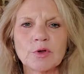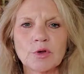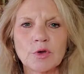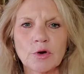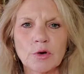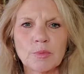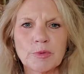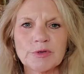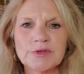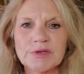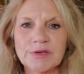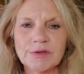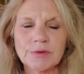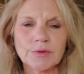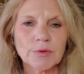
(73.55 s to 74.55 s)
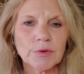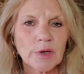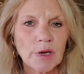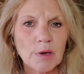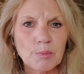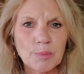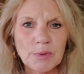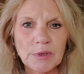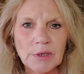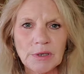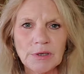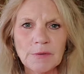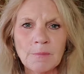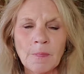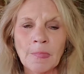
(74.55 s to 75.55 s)
your particular
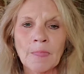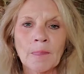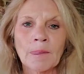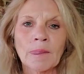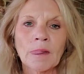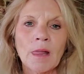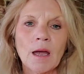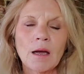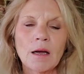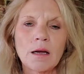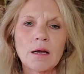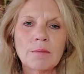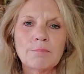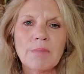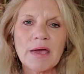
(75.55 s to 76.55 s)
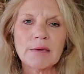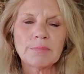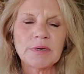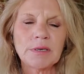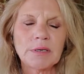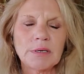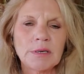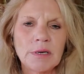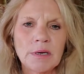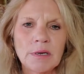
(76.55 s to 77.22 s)
company, maybe